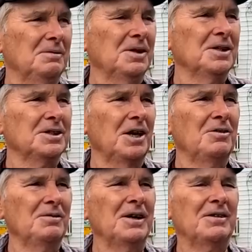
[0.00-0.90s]
We're just
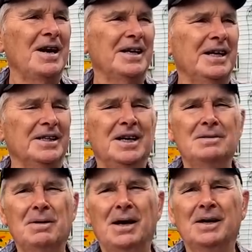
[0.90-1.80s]
slowly, we're trying to get it
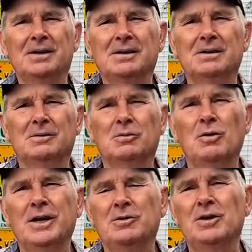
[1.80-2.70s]
done by
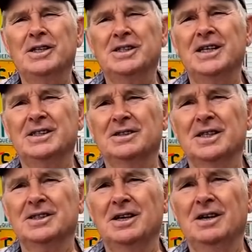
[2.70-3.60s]
2026, because
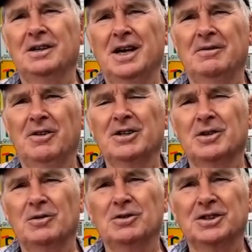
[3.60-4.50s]
that's the 100th
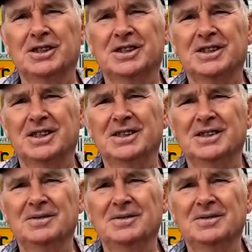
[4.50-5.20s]
anniversary of Route 66.